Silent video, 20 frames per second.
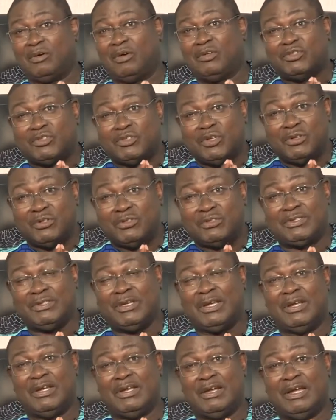consort
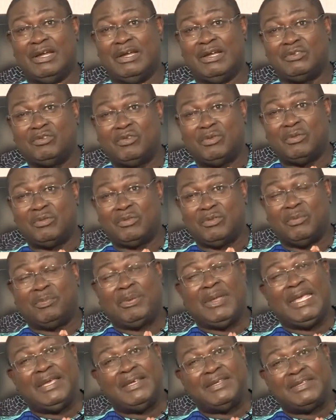to
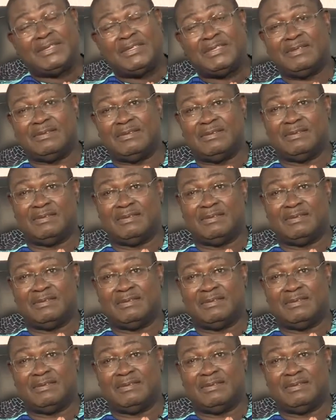pigs.